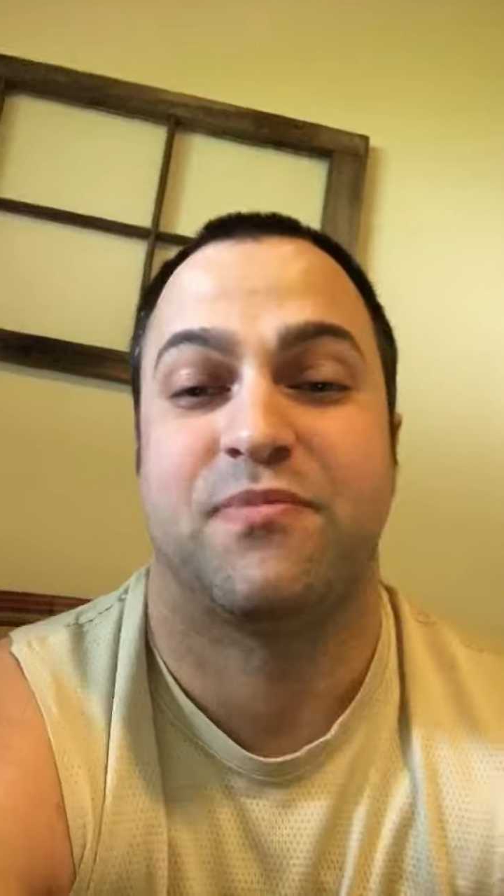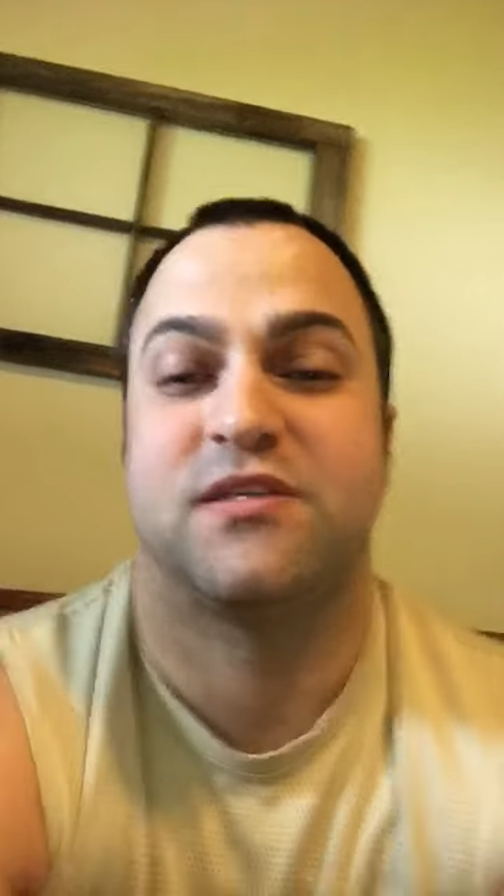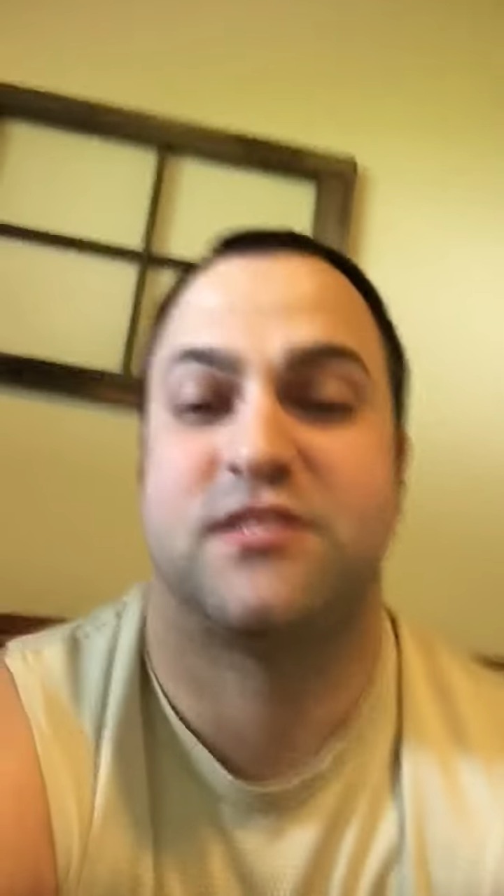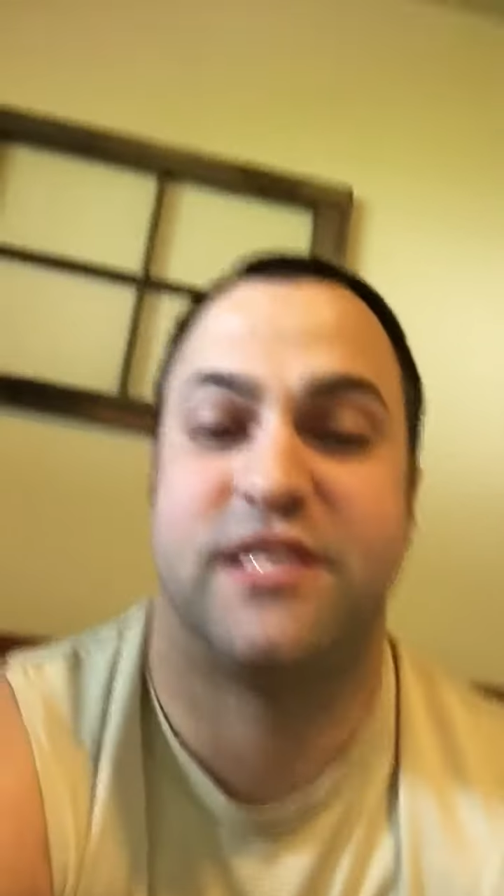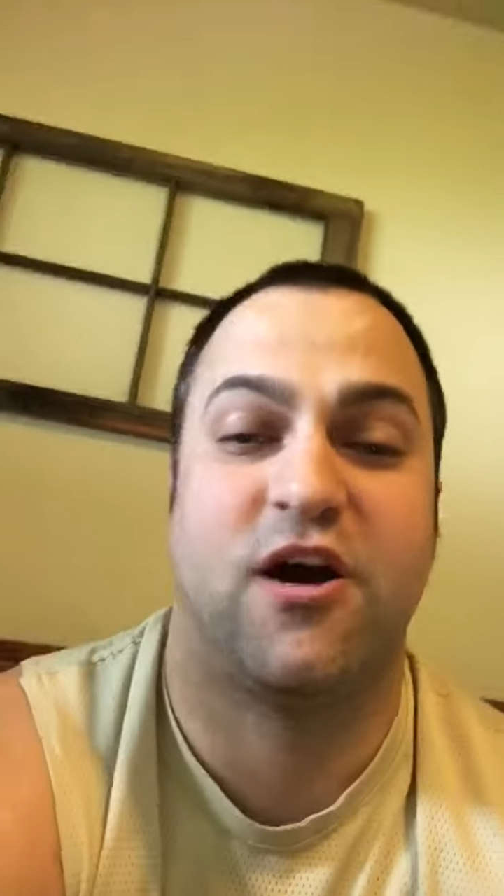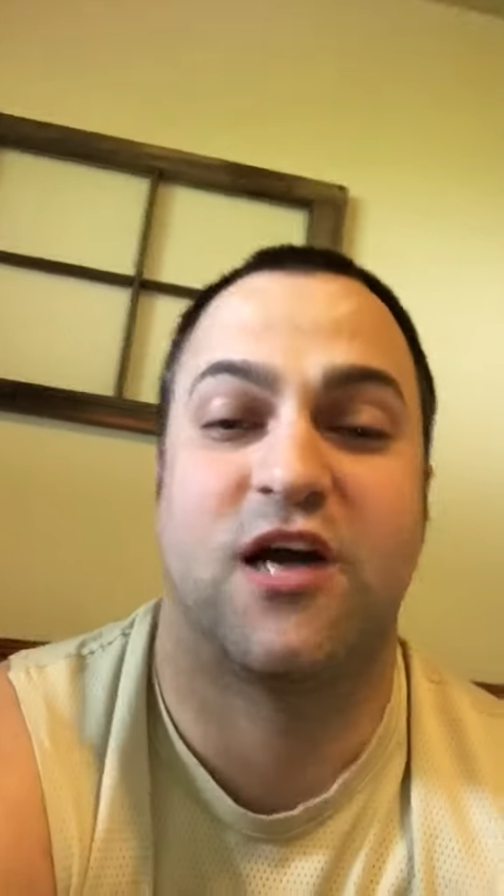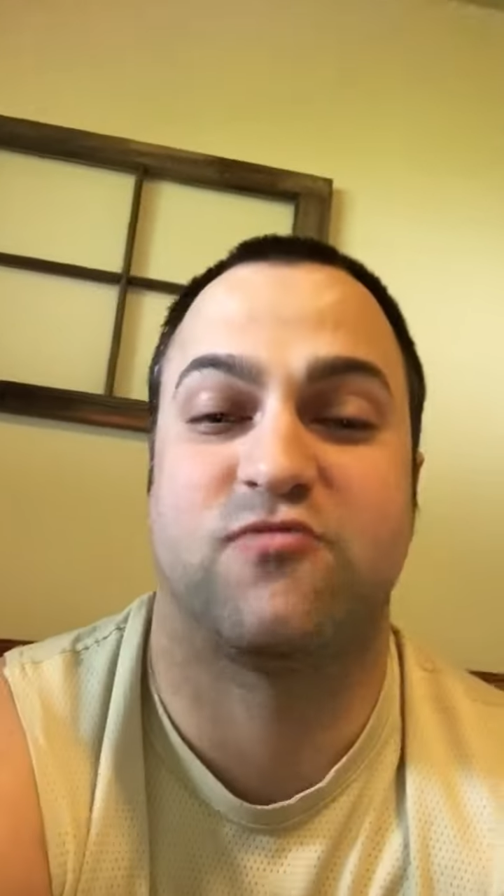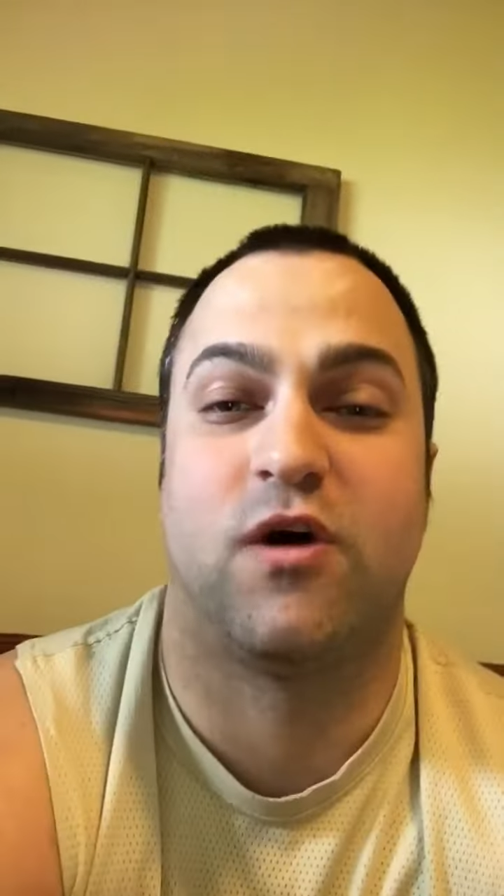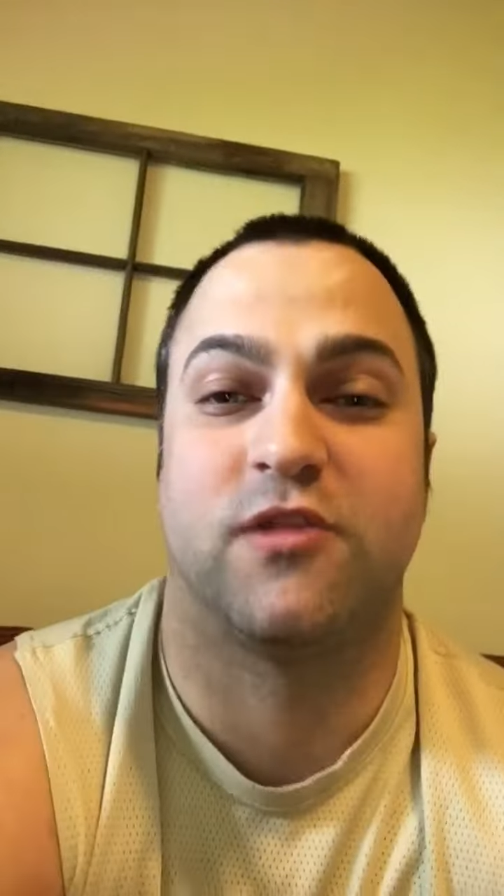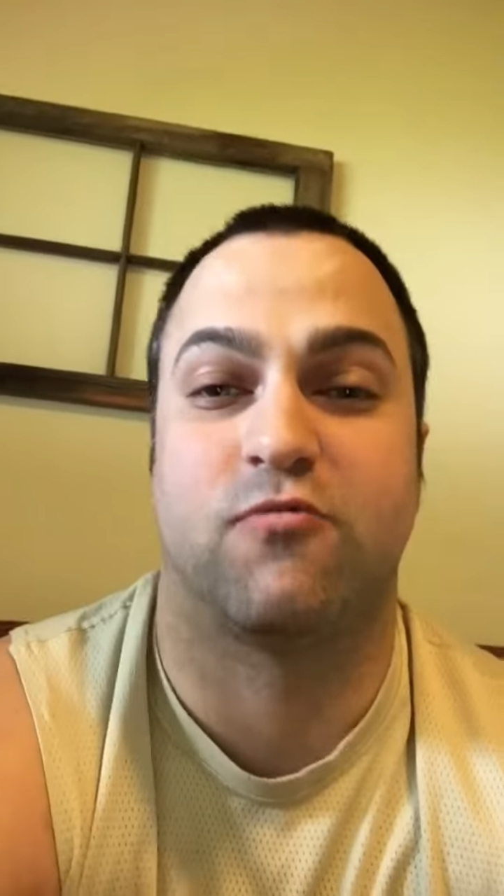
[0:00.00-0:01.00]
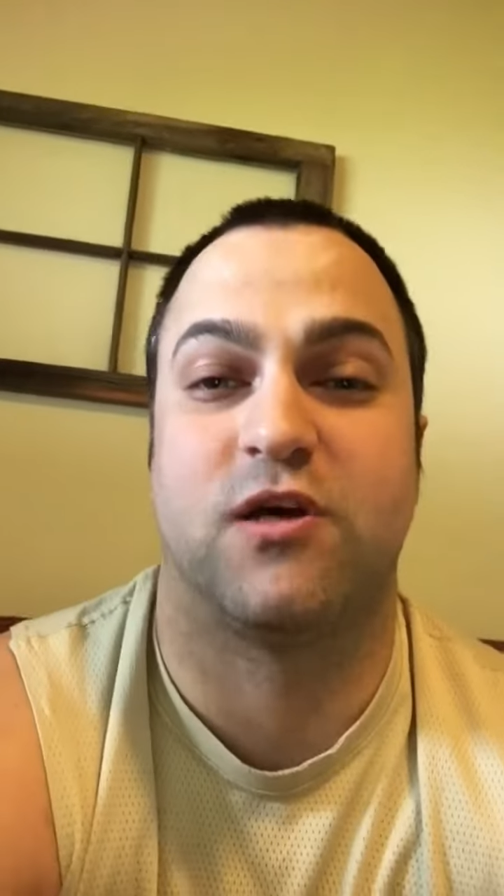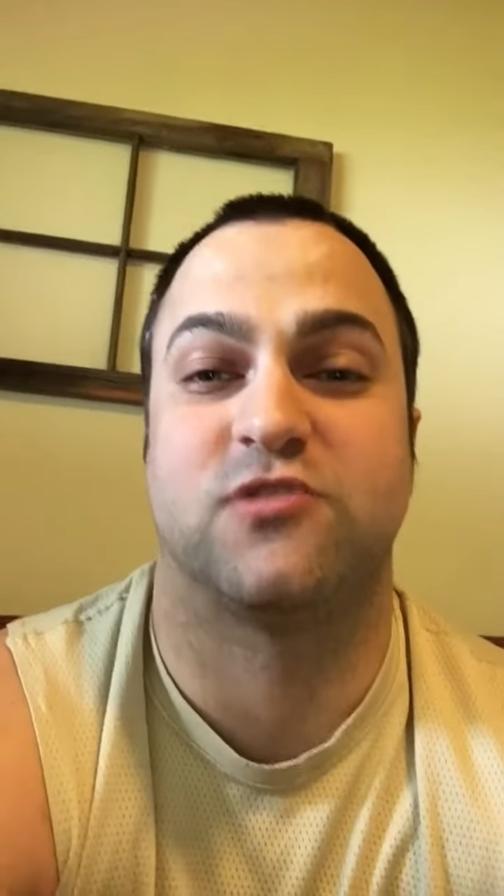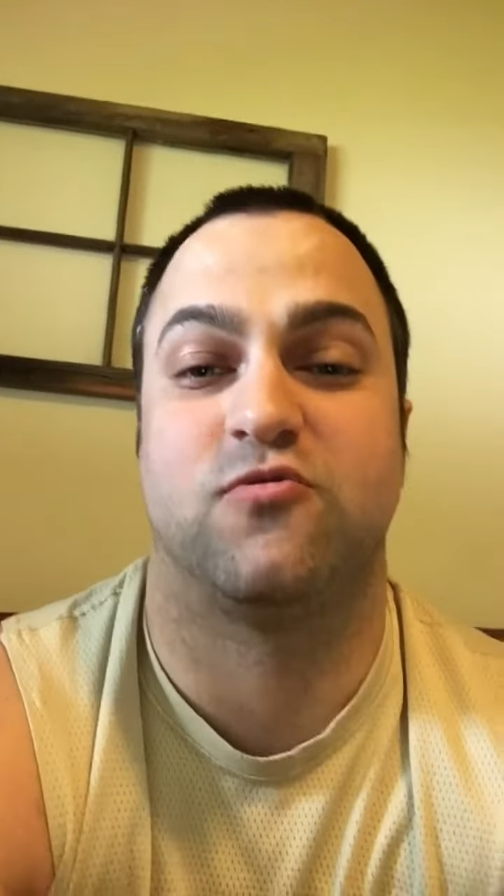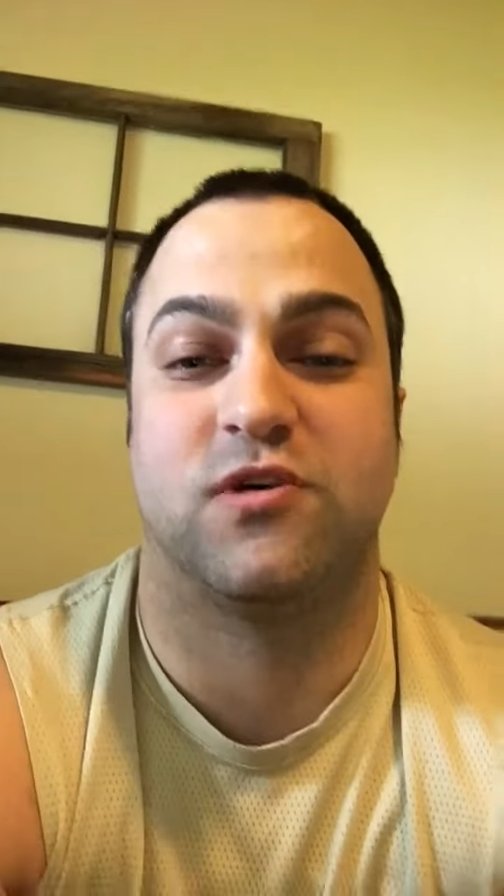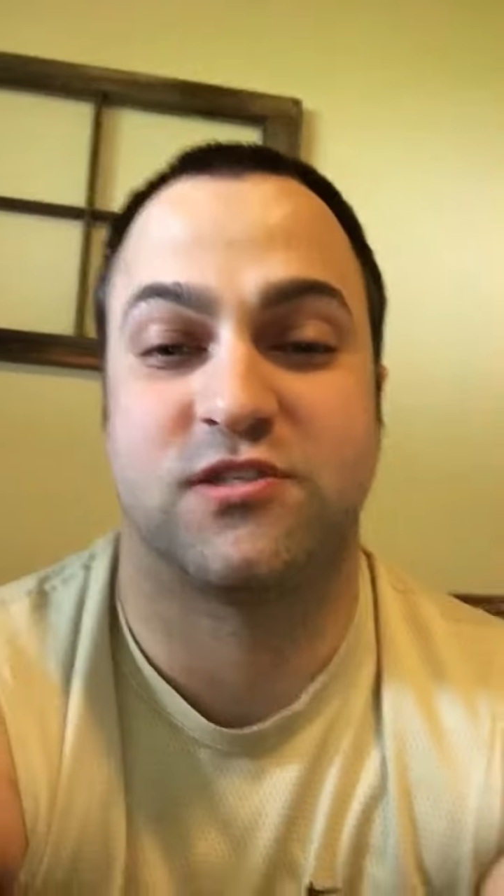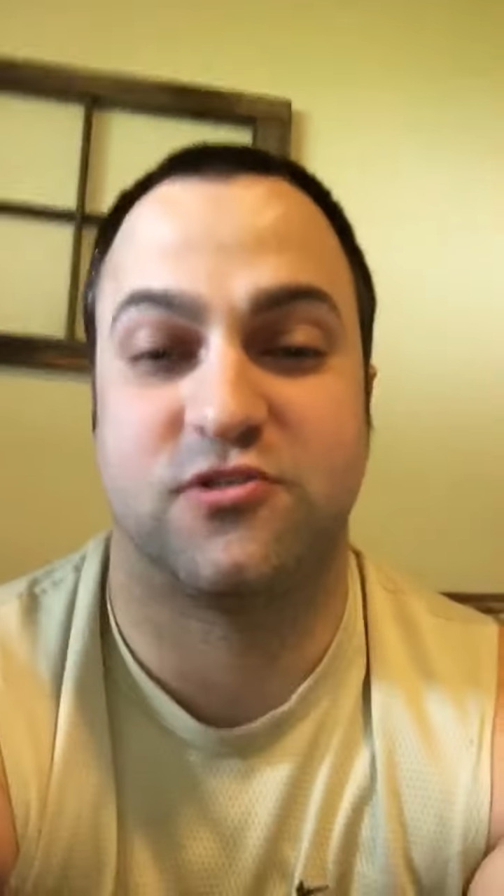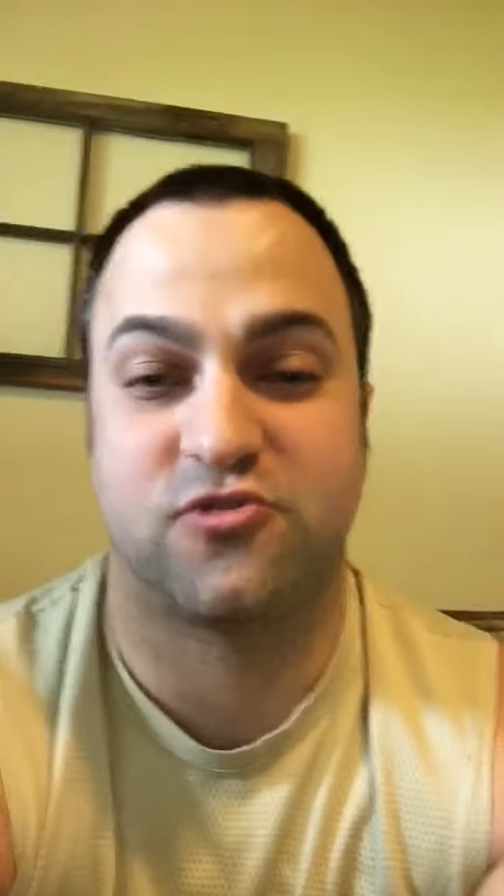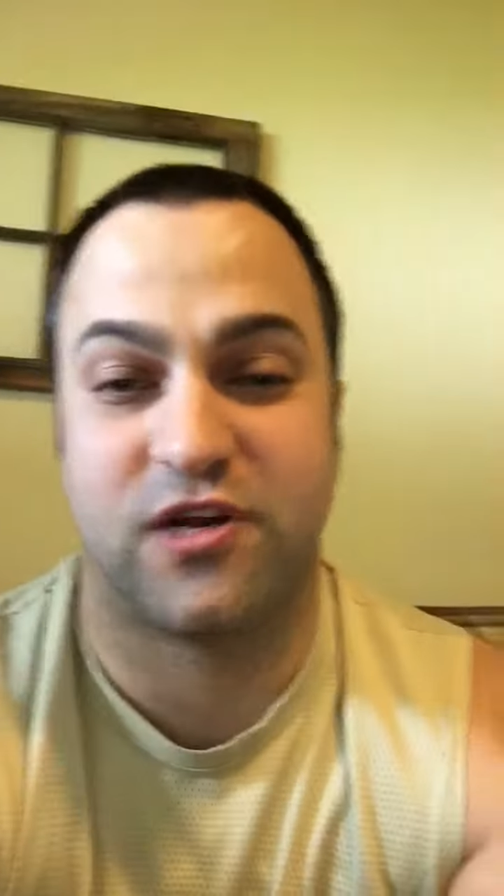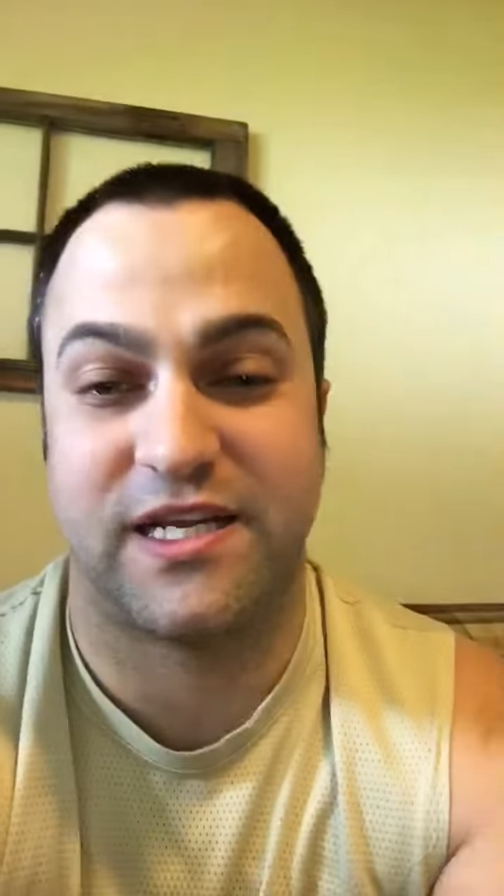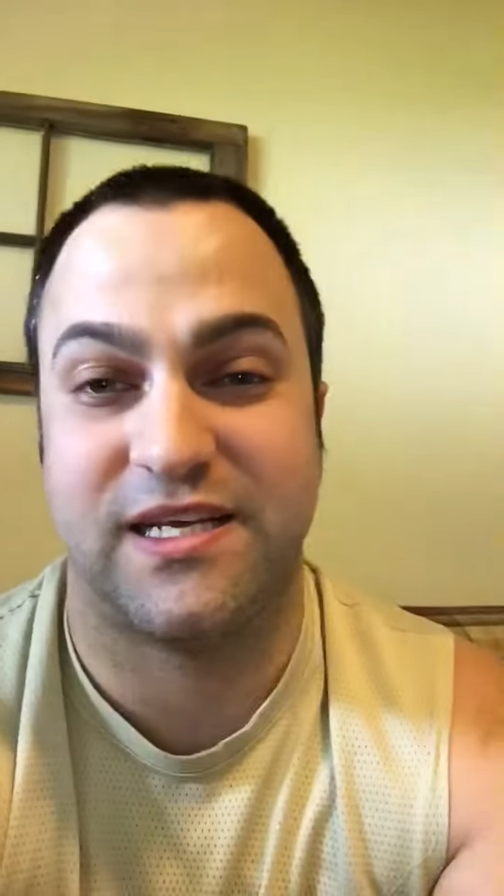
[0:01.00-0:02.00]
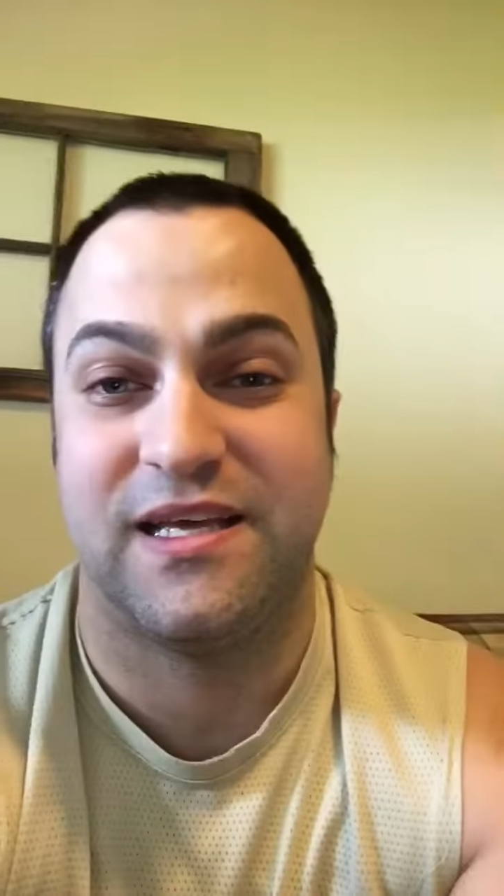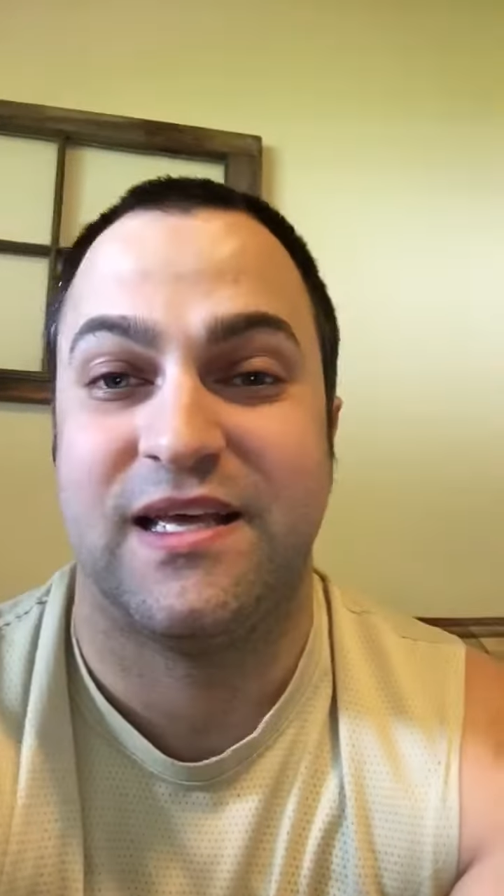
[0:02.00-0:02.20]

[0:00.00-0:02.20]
Seahawks won the Russell Wilson trade.